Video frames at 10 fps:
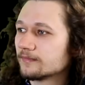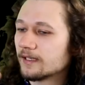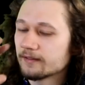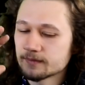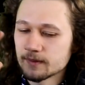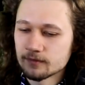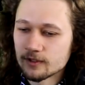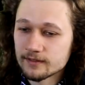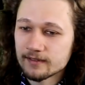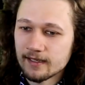I spent
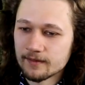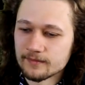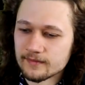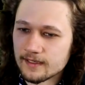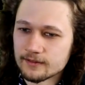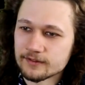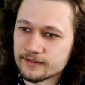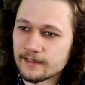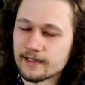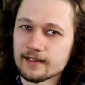more time
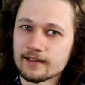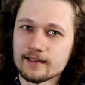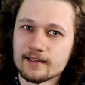outside,